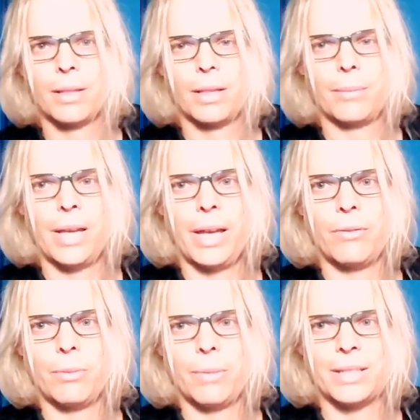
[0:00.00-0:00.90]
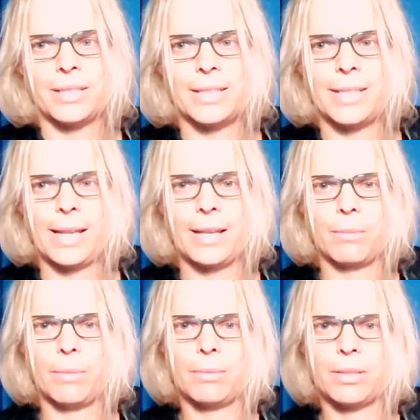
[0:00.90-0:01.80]
I'm the everyman today
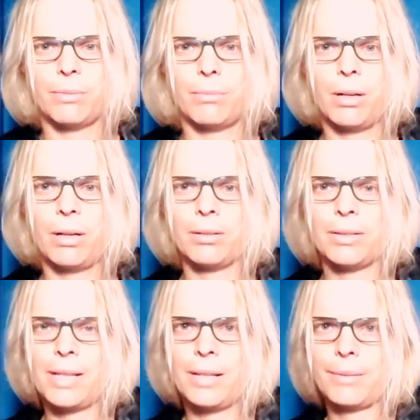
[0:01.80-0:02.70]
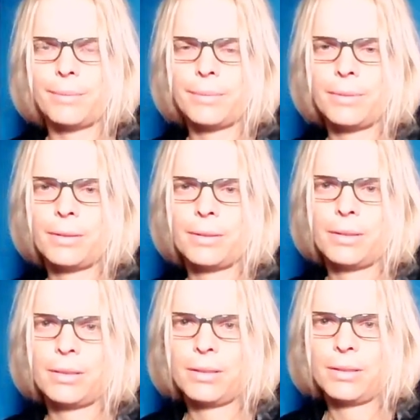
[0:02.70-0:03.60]
and maybe tomorrow, damn.
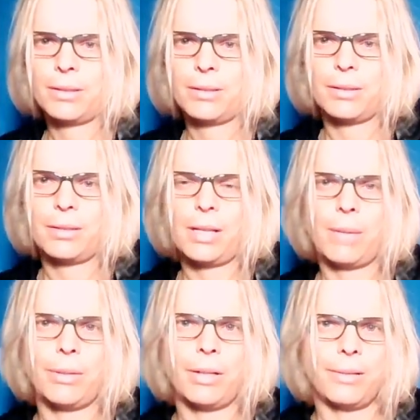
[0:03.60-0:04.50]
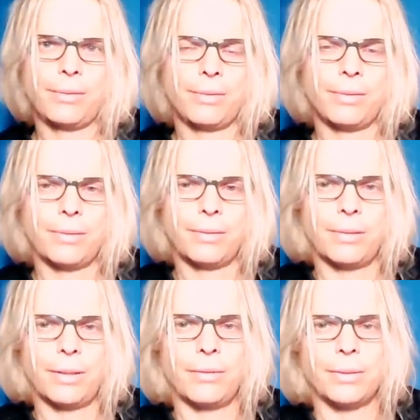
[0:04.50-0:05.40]
To top it off,
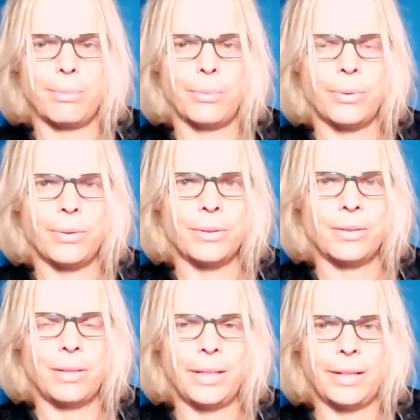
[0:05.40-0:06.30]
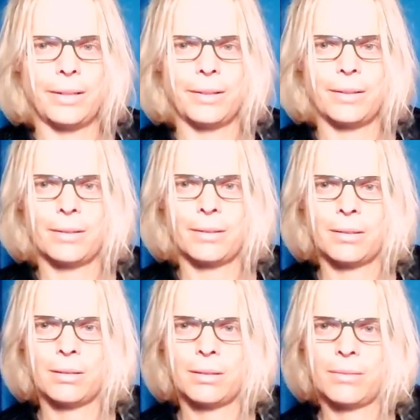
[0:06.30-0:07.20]
I was born too late.
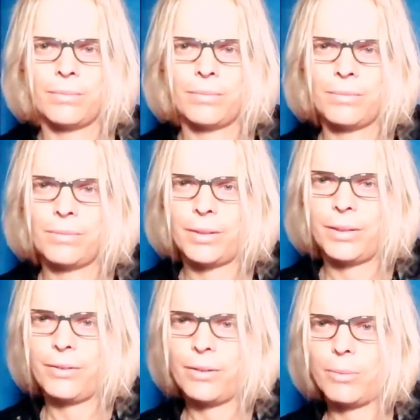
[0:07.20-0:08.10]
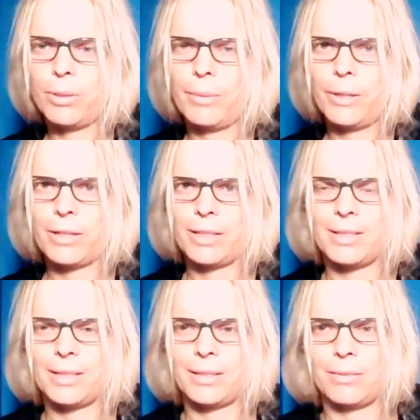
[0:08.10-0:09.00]
The normal American
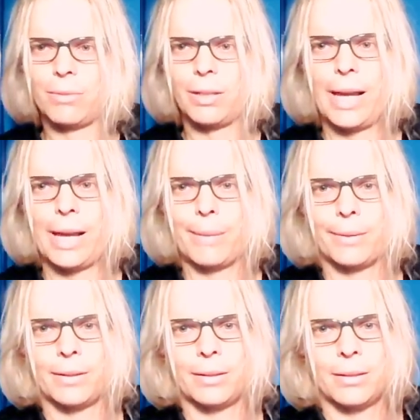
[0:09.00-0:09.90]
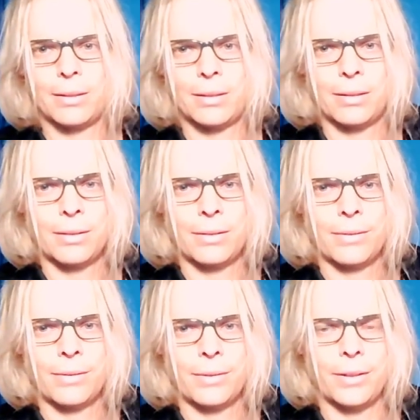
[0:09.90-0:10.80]
says, What happened?
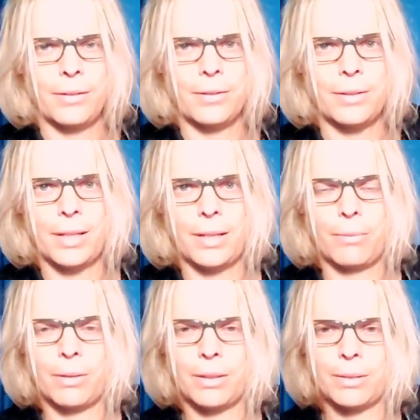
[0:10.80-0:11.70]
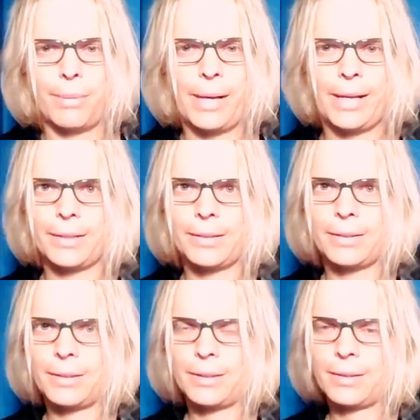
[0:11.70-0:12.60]
You say, What is
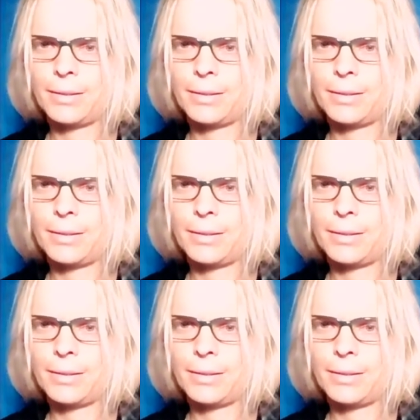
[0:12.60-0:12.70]
past?